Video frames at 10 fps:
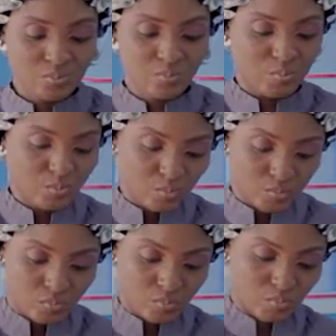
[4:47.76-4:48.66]
I
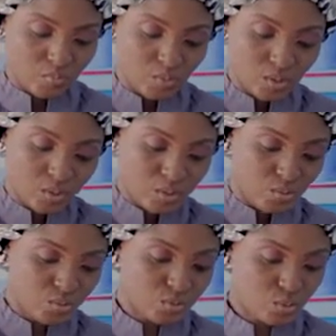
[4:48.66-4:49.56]

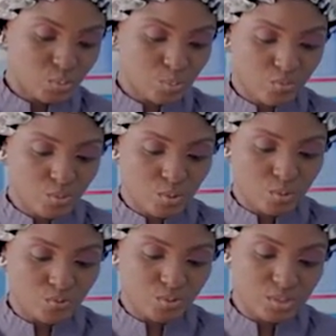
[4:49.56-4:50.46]
want to scrape off
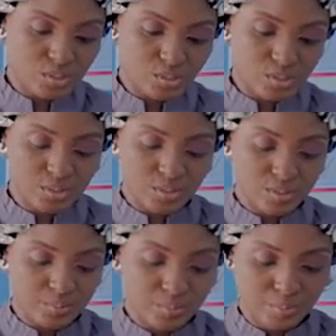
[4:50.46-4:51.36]
all of this.
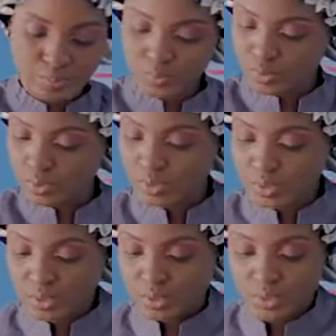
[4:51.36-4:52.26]

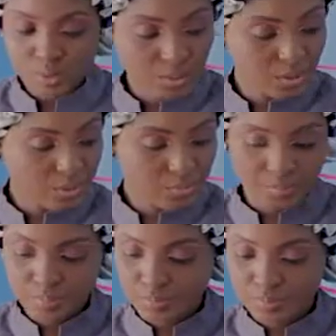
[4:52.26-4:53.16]
Okay,
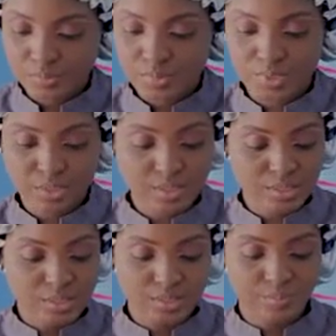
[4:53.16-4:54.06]
set
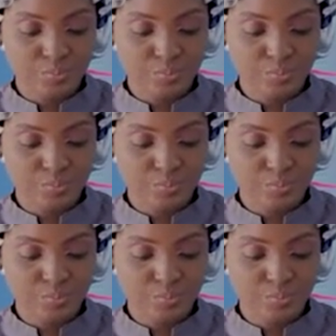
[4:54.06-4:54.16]
aside.